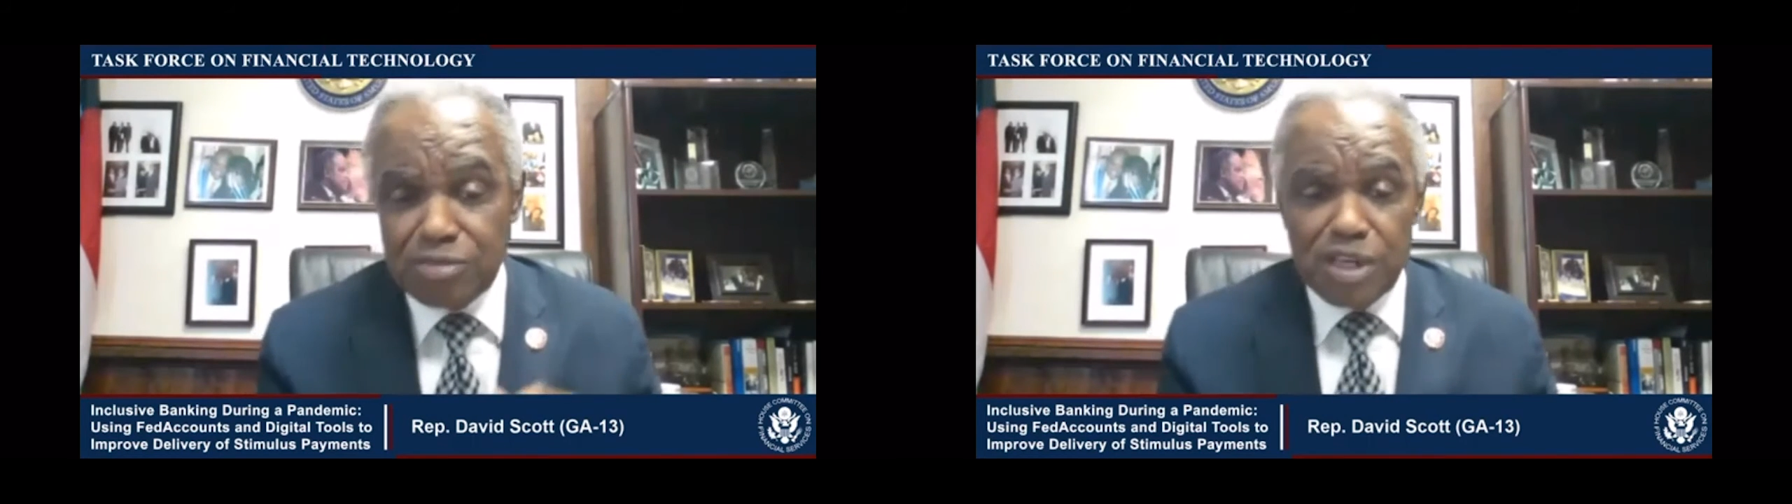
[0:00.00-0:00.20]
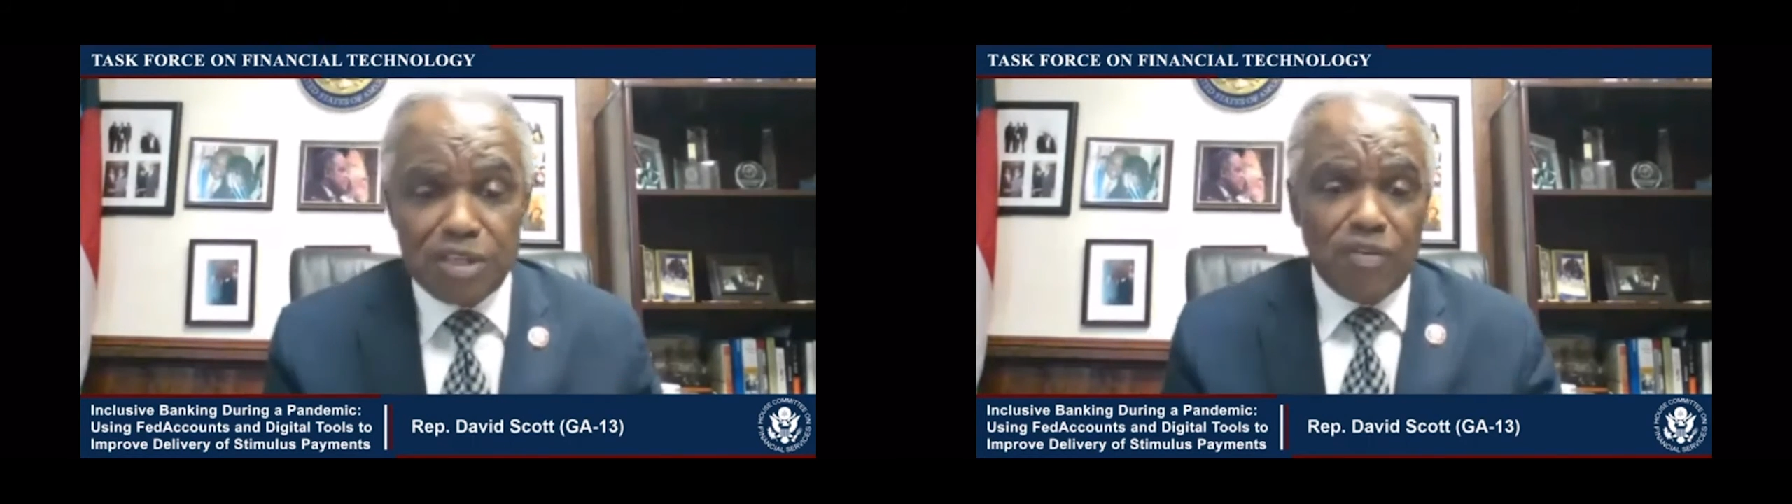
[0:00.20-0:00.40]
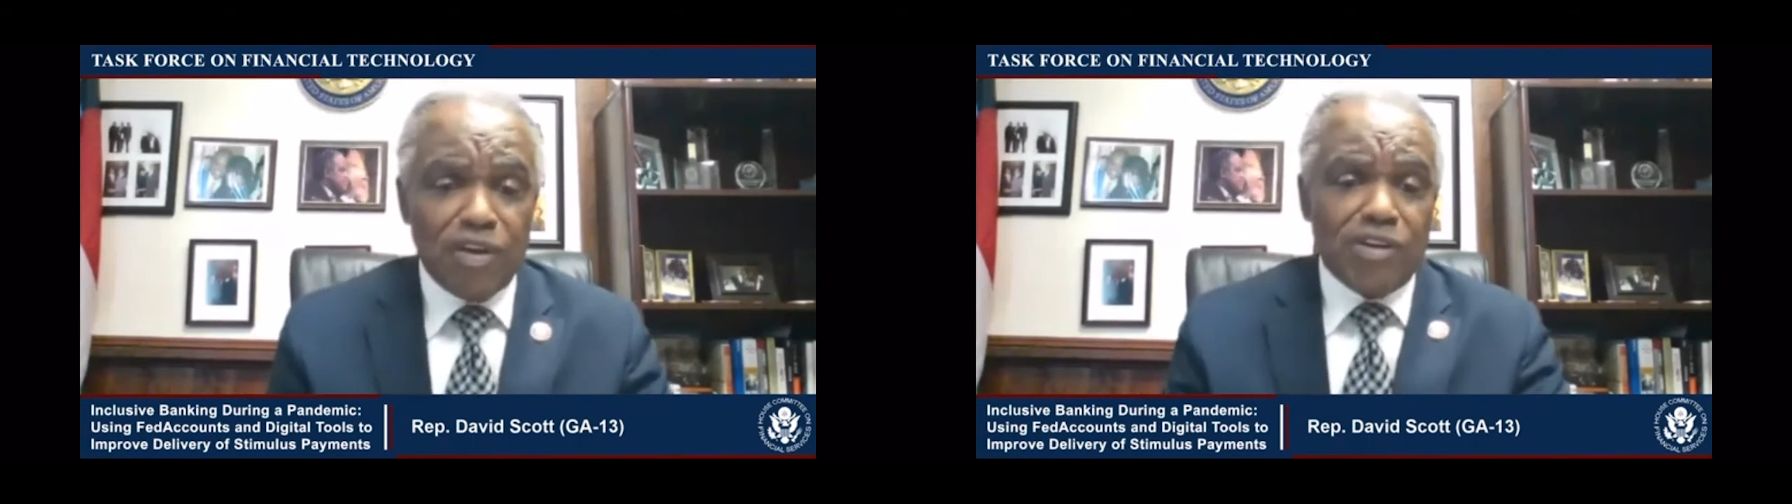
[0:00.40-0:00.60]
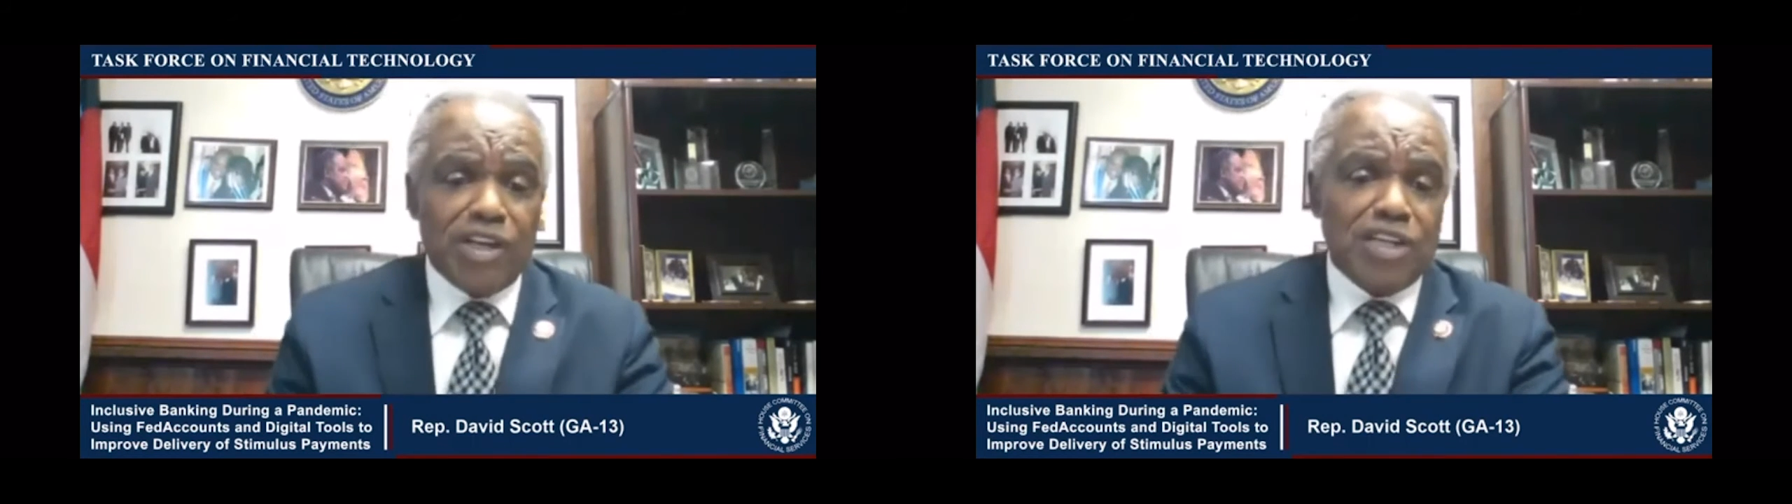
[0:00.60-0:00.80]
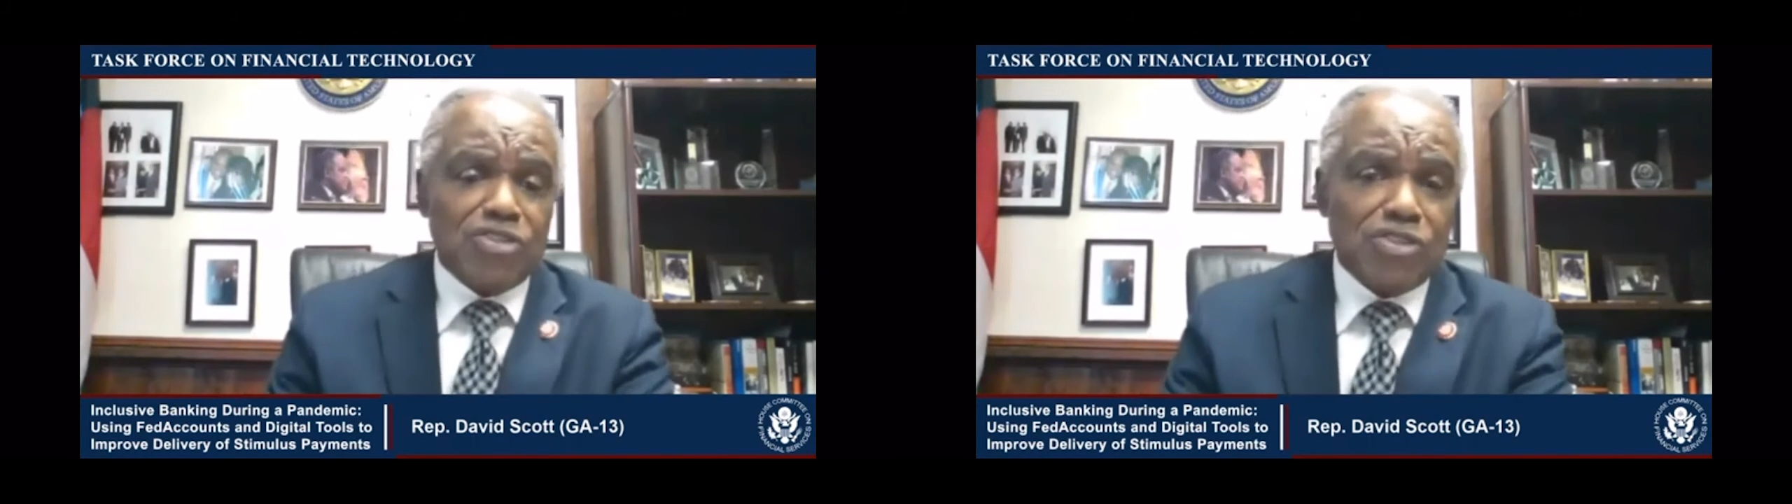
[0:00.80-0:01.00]
has been
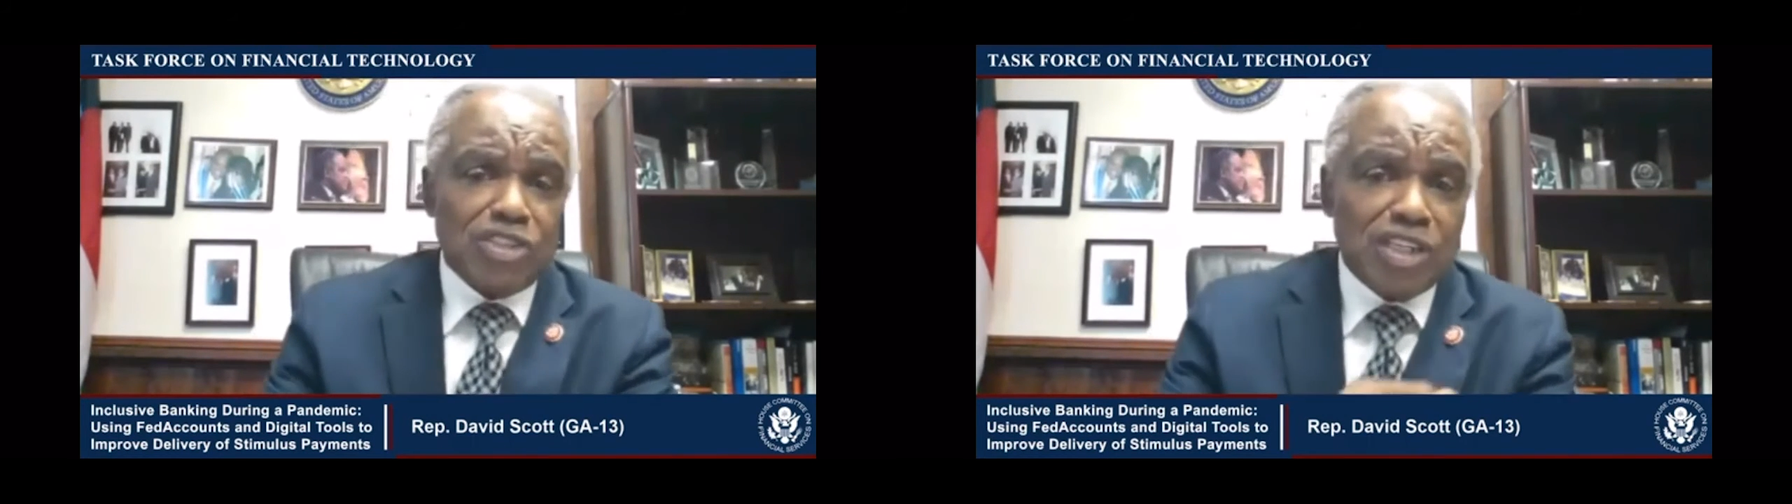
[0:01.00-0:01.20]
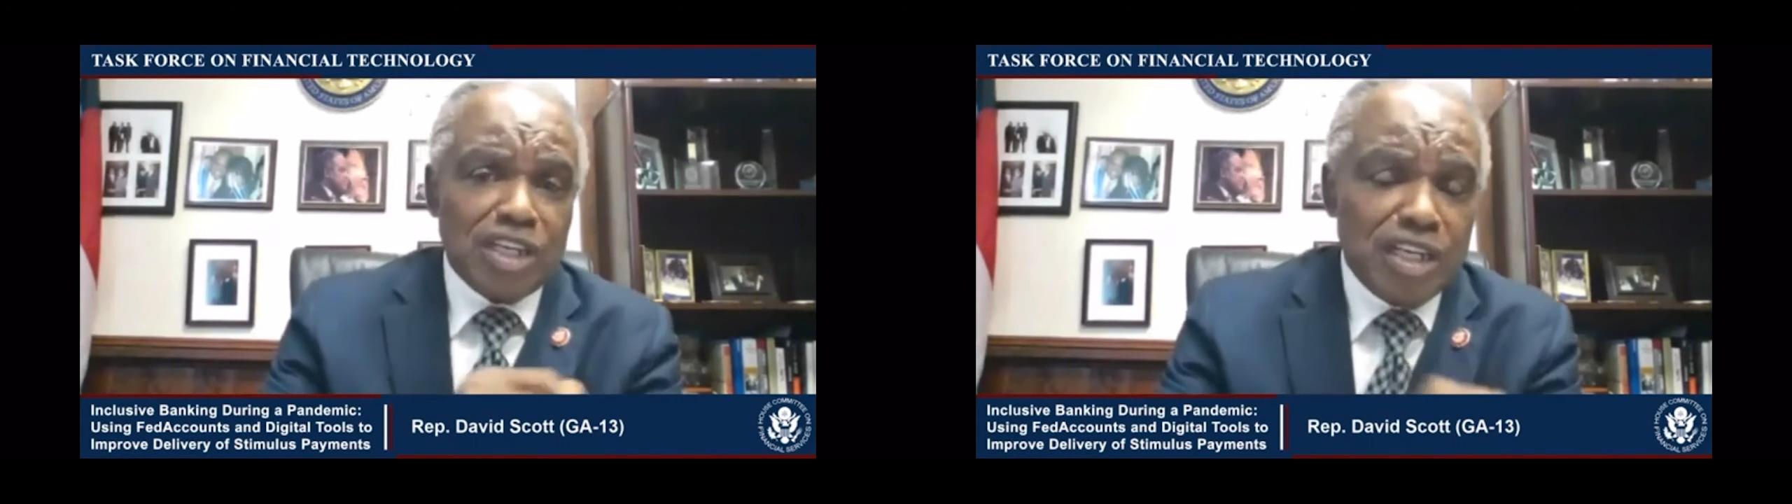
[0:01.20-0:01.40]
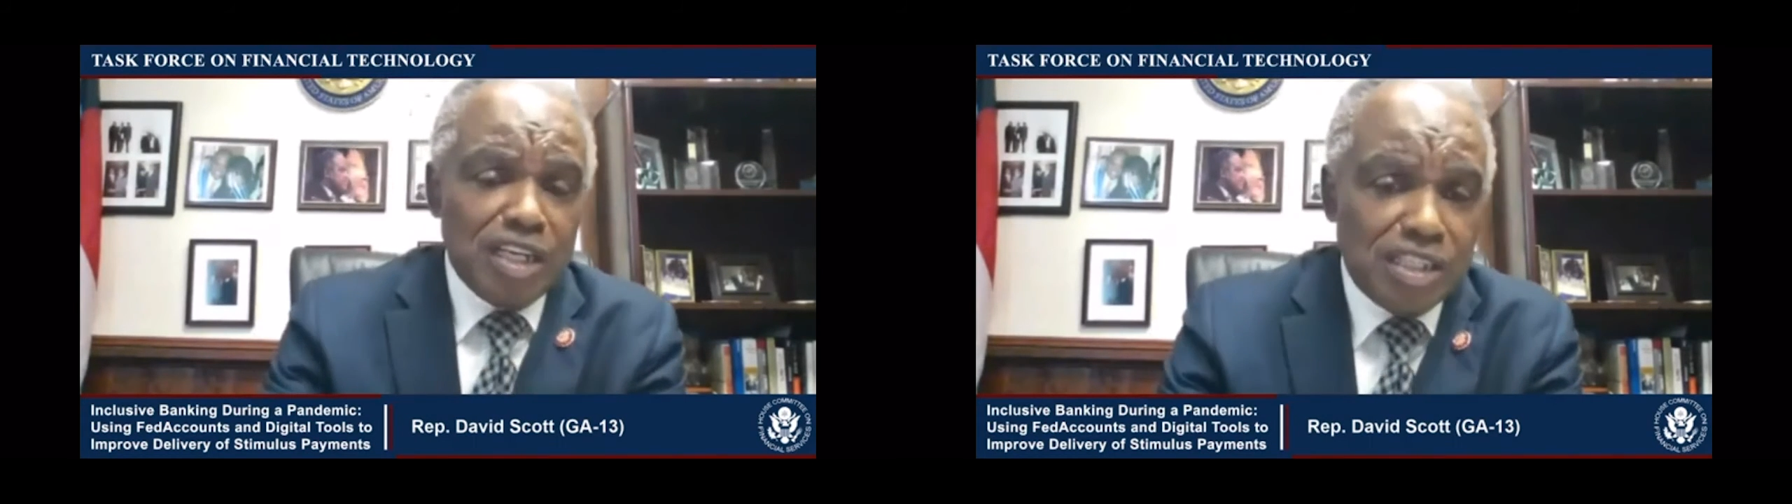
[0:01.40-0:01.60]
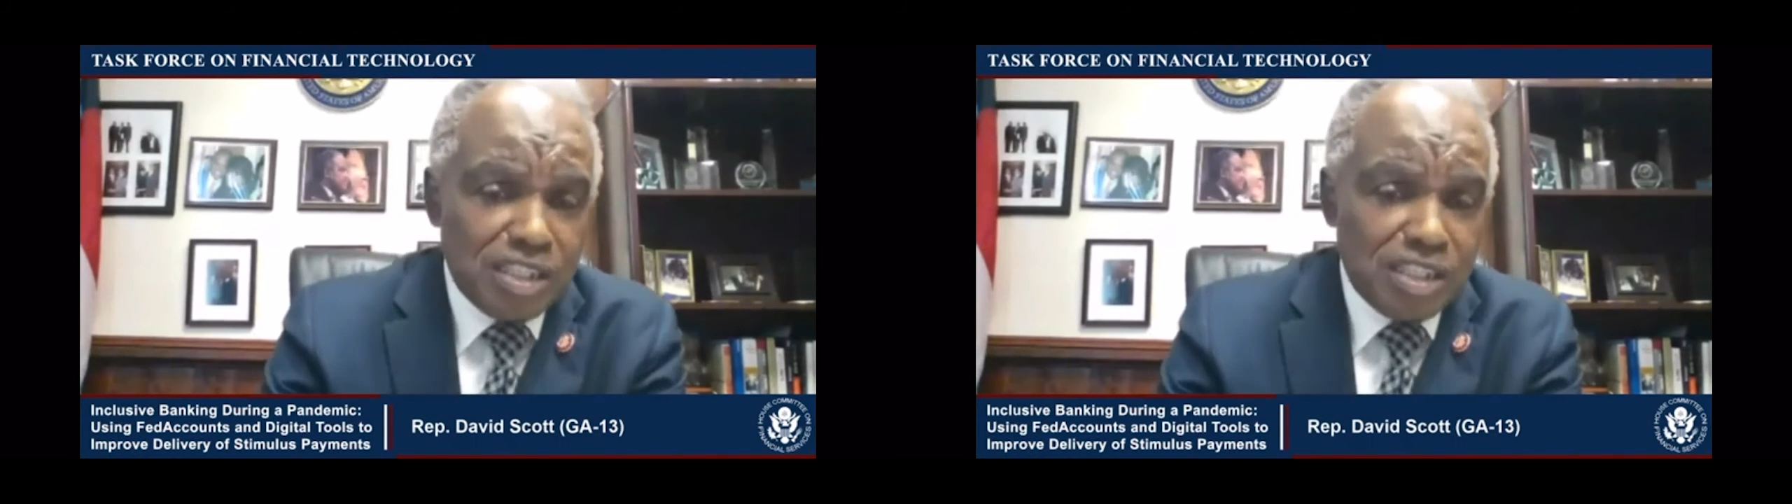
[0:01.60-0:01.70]
very interested